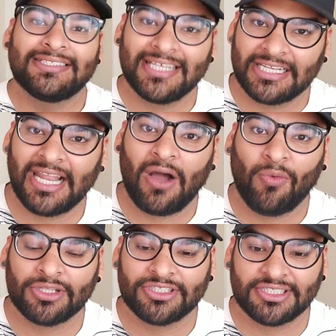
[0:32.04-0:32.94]
did
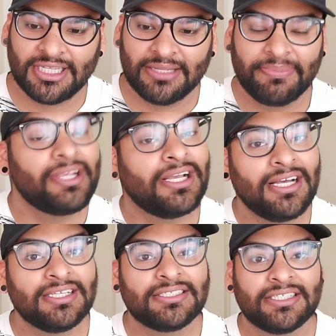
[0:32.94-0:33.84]
not want to sell it
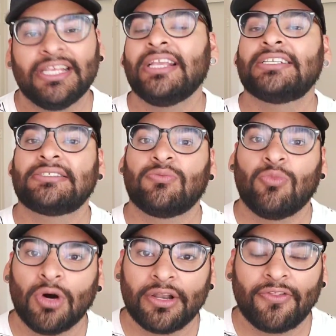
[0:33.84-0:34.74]
because he is
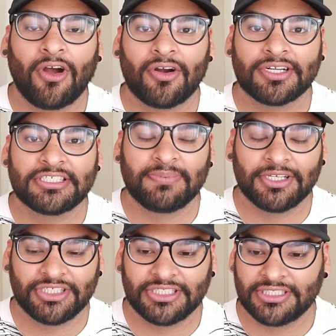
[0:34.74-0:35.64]
one of the hardest
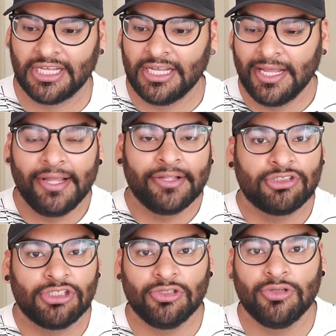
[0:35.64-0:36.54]
plushes
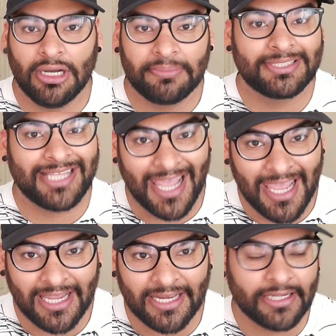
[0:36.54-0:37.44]
to
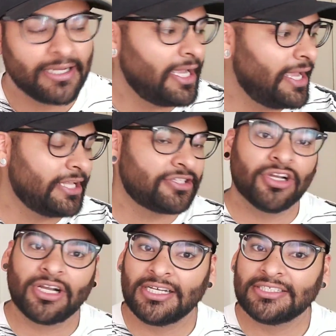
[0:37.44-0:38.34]
obtain. And it
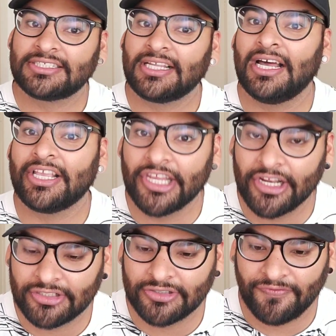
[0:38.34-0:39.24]
took us a
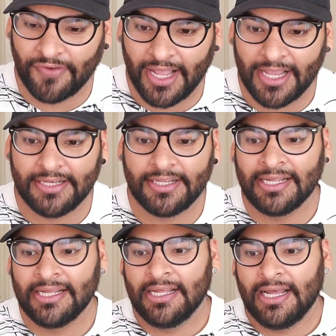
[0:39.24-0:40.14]
year to find.
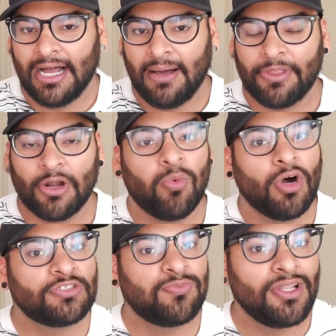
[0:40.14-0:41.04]
There
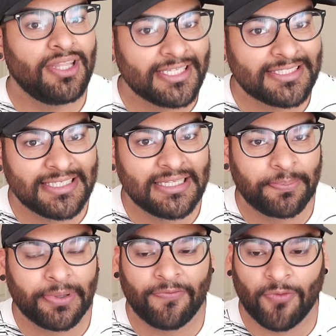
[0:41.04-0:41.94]
was one
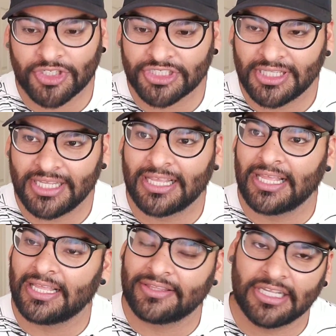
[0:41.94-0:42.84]
listed, but
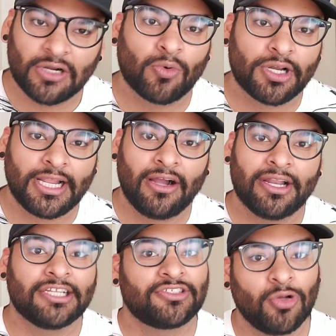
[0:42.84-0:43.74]
unfortunately it didn't work
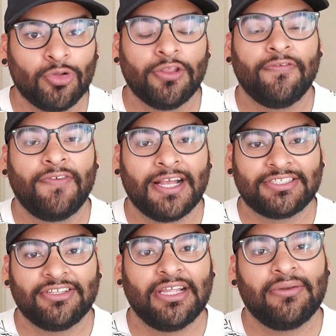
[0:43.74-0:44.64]
out and it sold
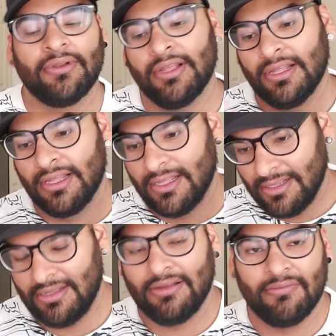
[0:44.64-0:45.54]
faster than
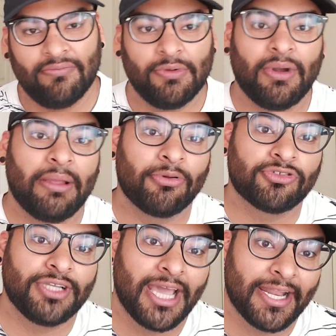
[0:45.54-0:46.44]
we were able
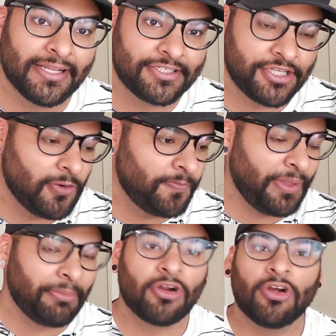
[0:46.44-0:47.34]
to get it. So
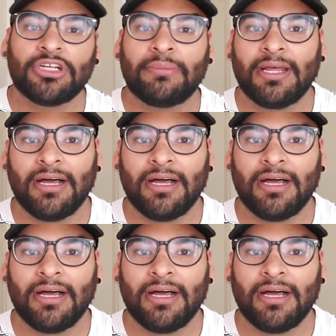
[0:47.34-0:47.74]
I want